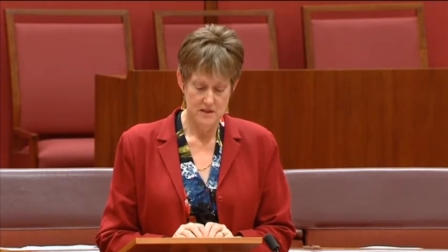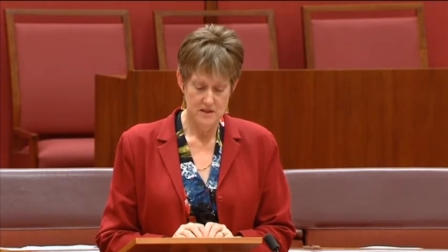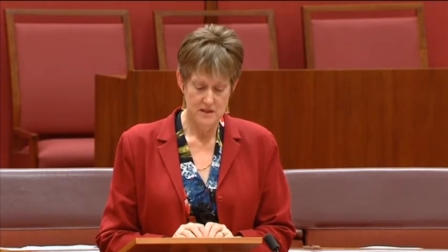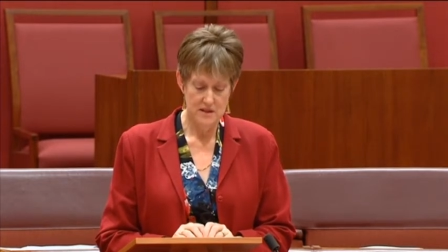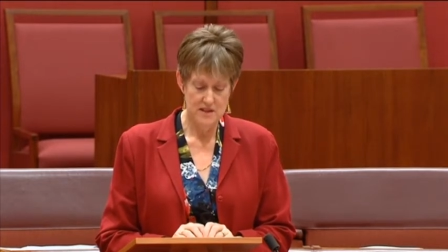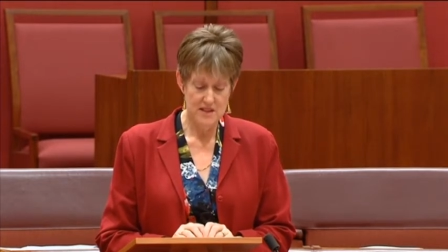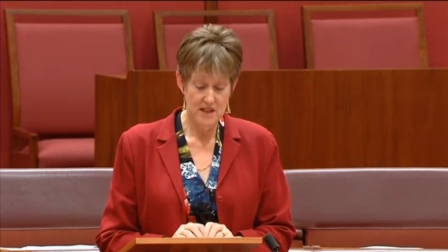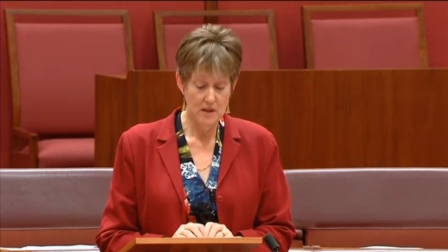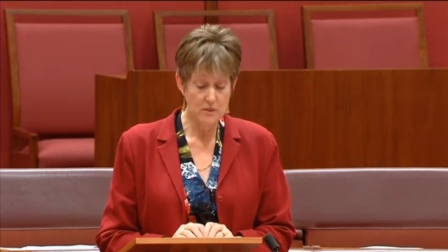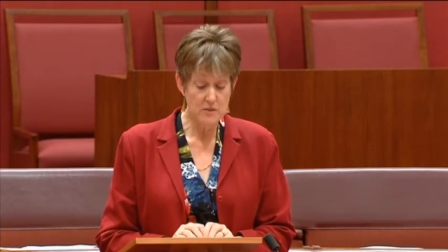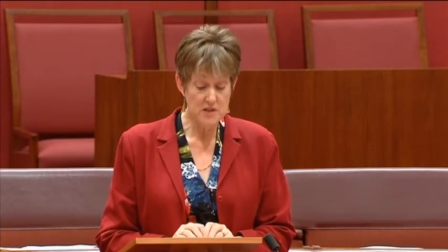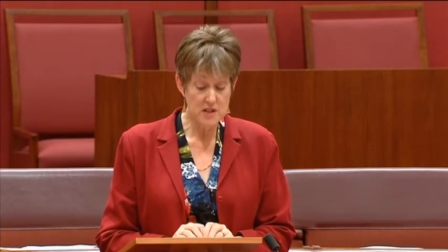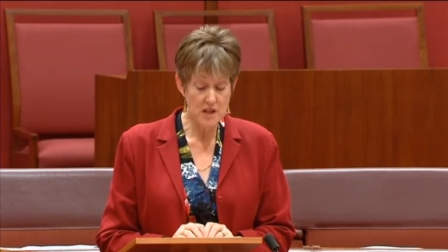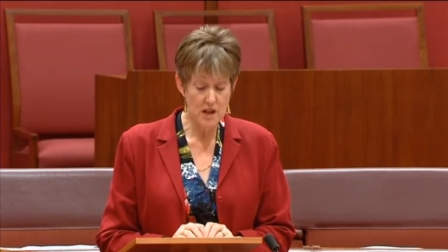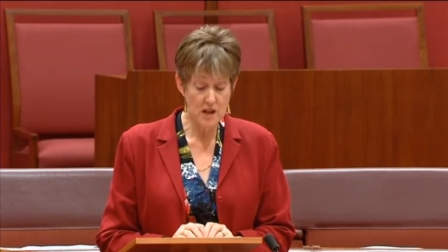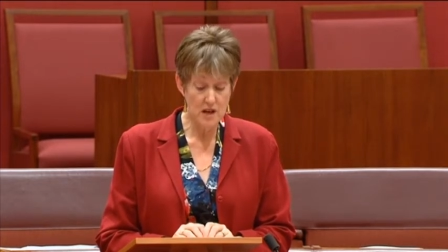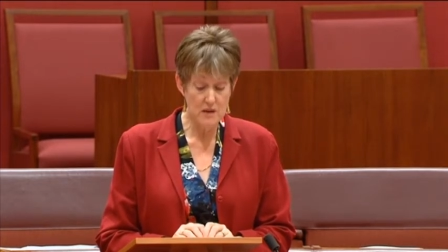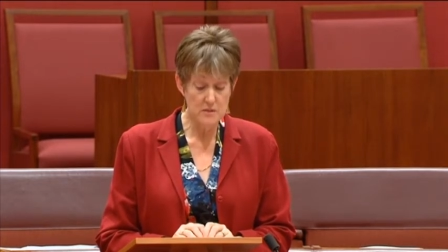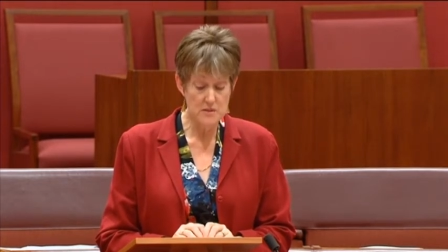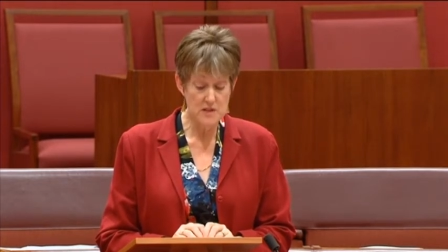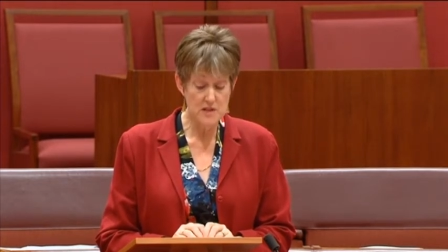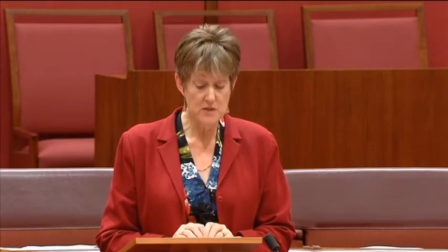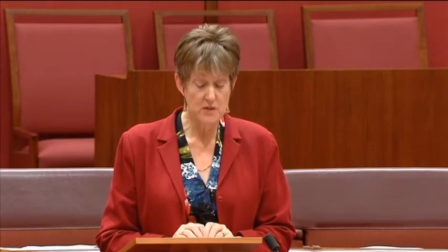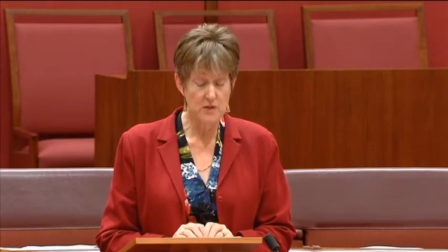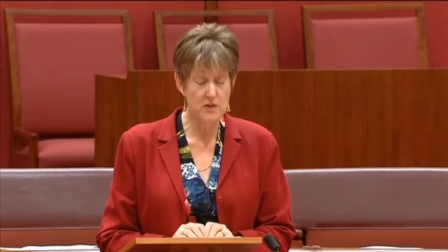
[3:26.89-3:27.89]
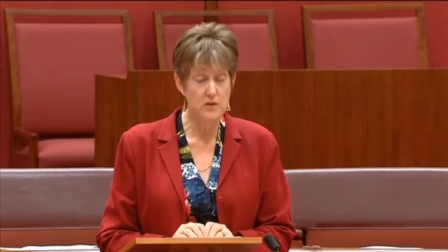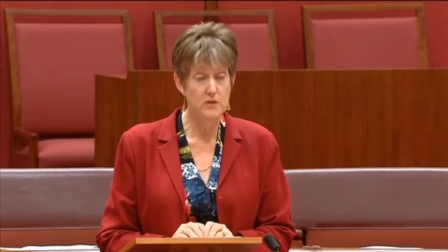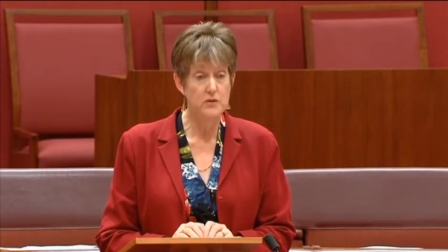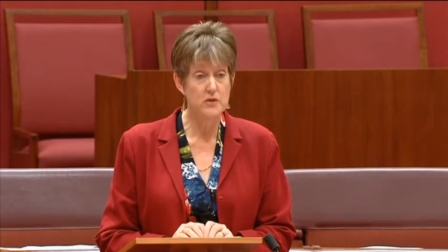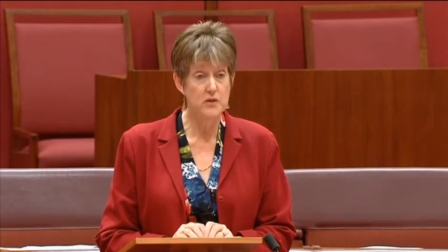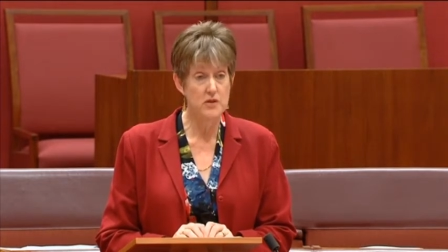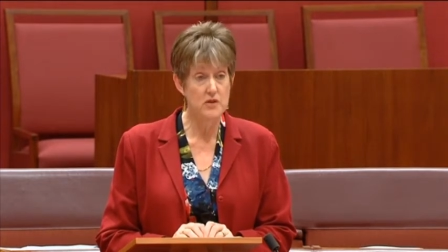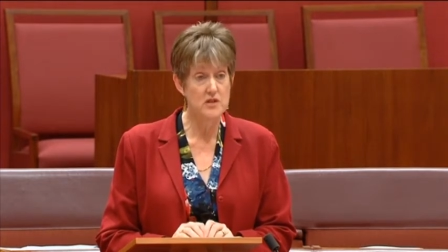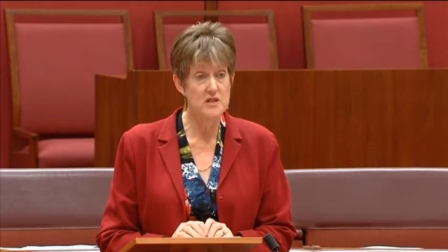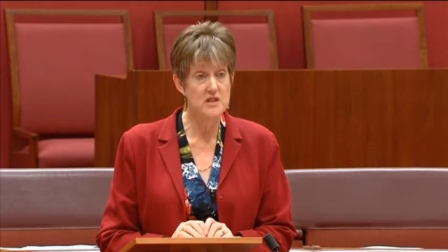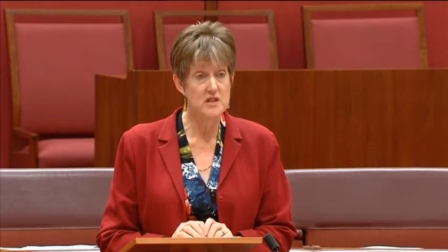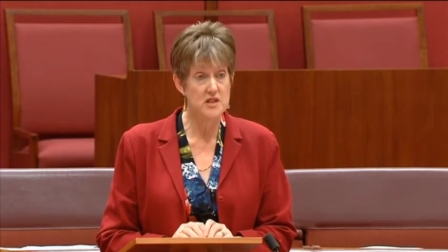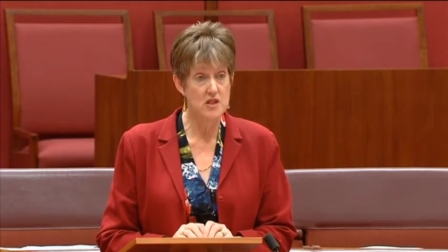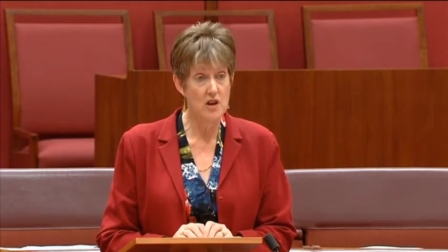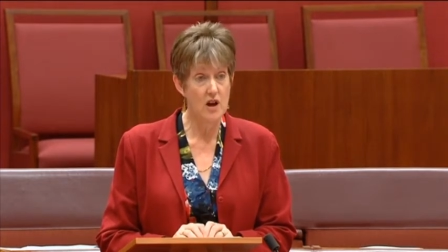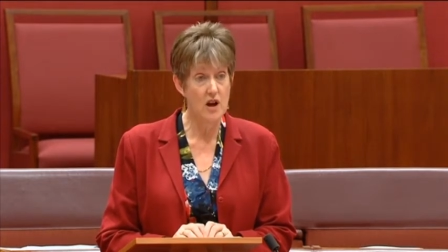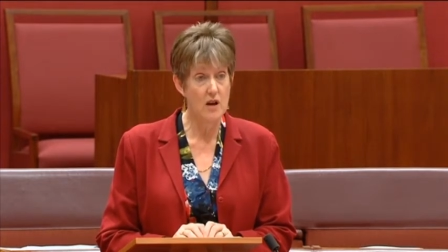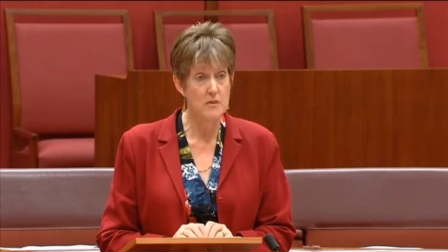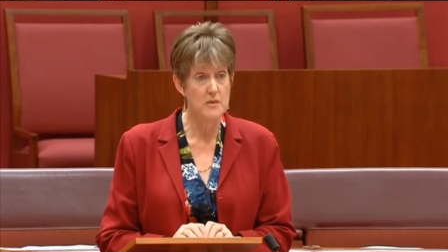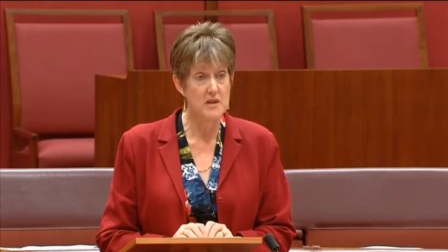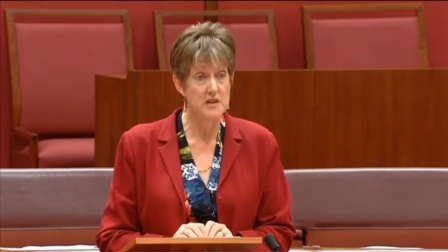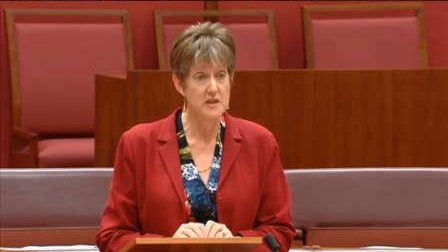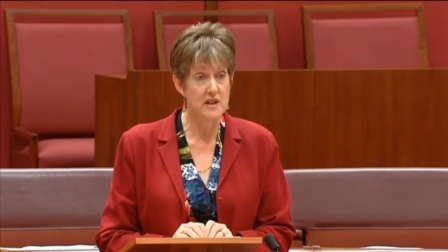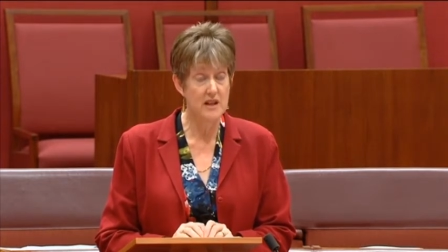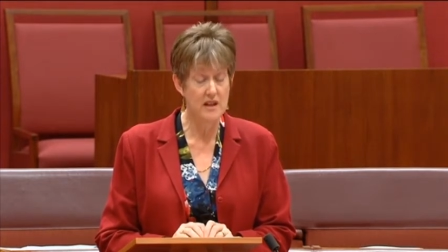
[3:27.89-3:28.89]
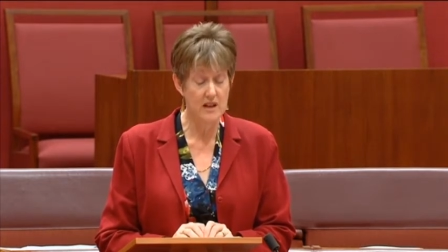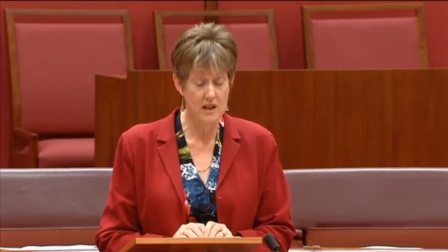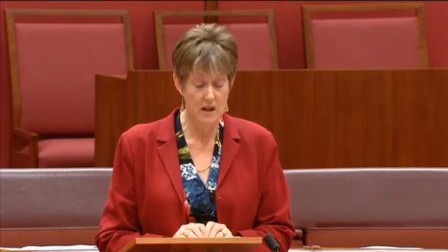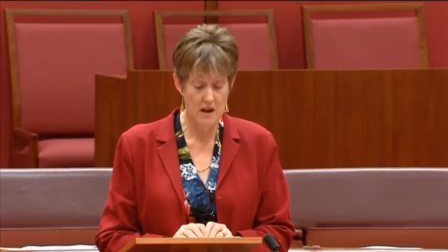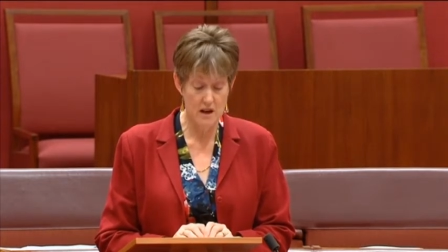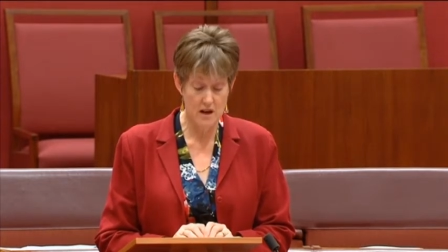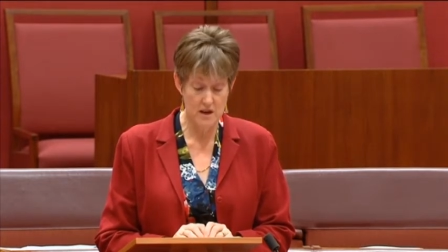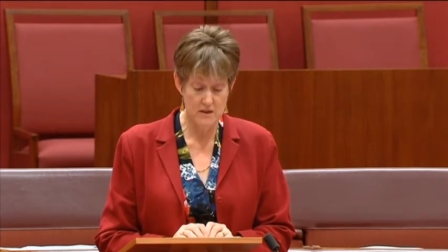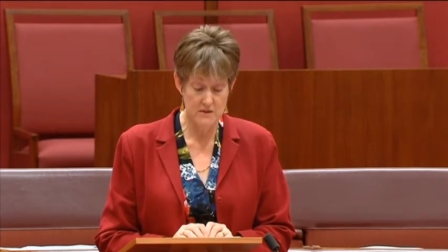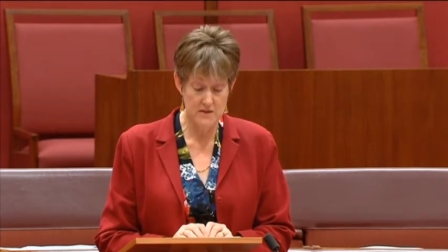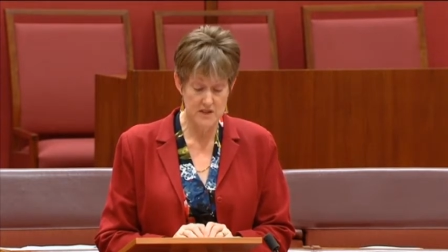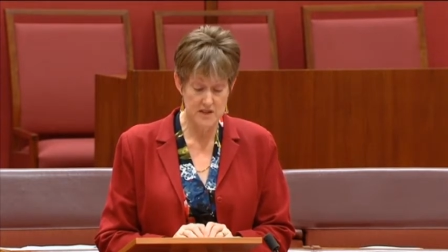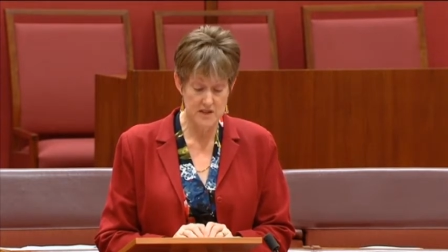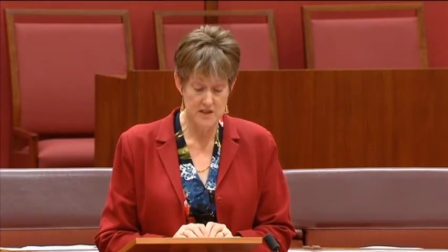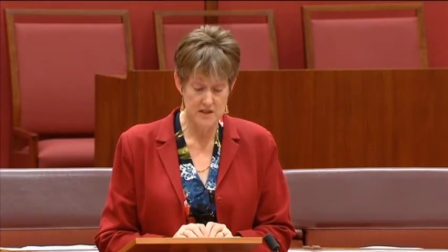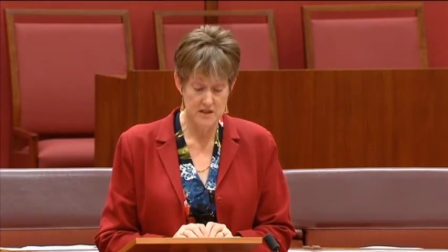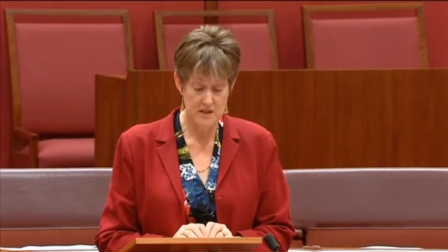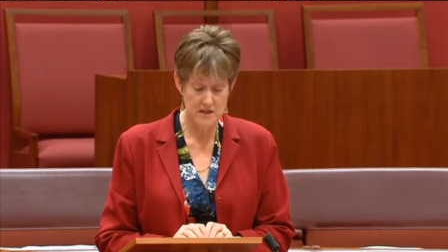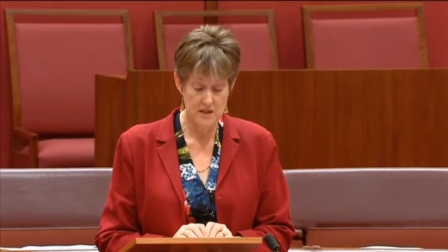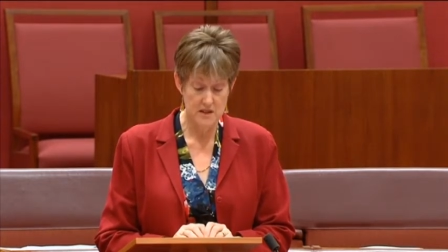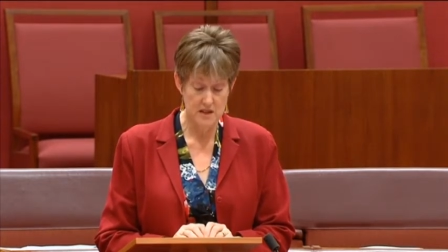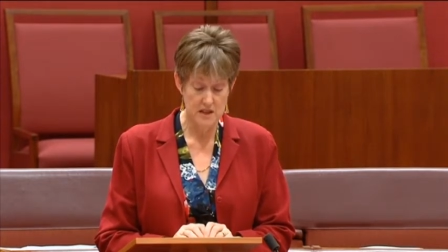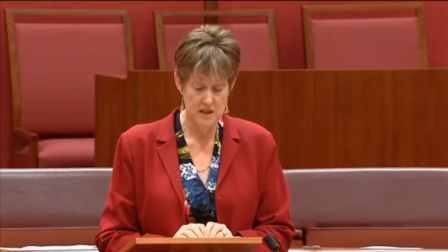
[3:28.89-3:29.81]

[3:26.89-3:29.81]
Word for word: sometimes for the first time in their lives.